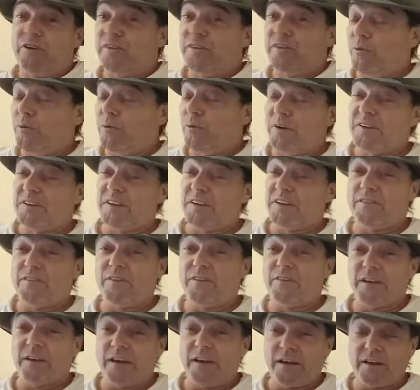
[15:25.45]
and there wasn't
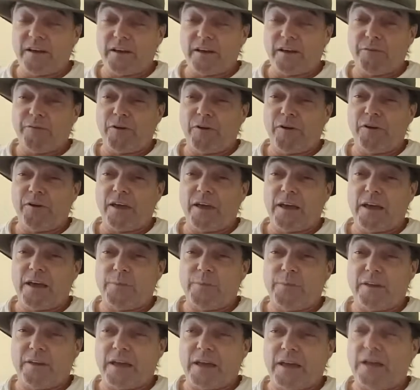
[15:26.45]
even an NFL
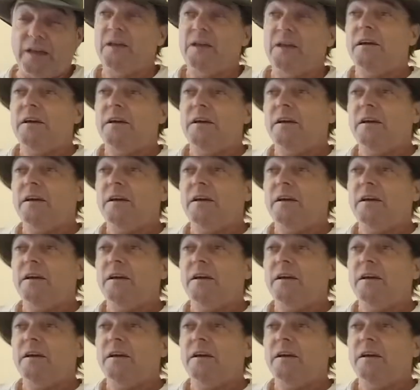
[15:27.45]
game in there.